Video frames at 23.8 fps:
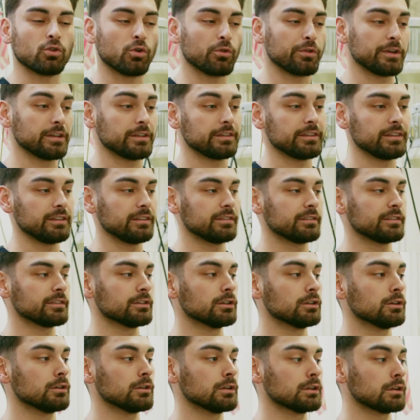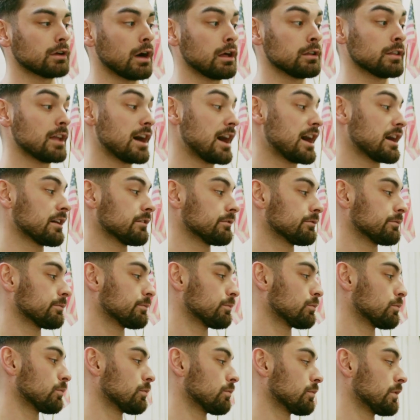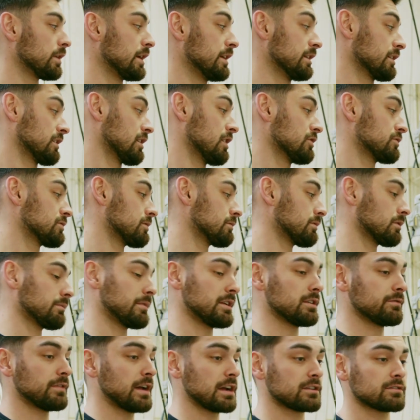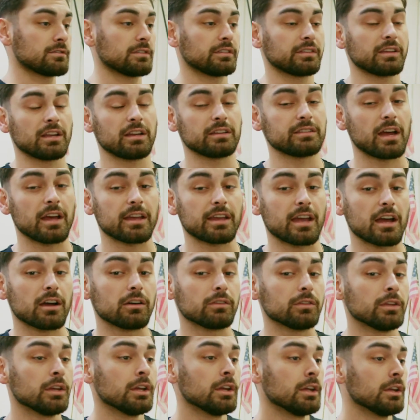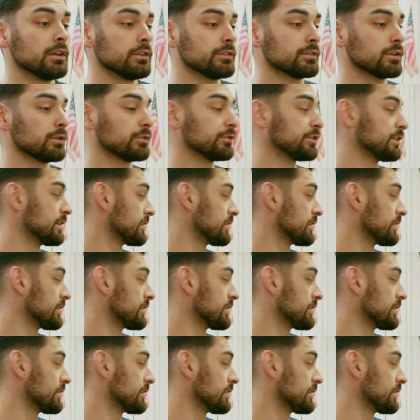cool thing to see still alive in a country where manufacturing is kind of dying out. So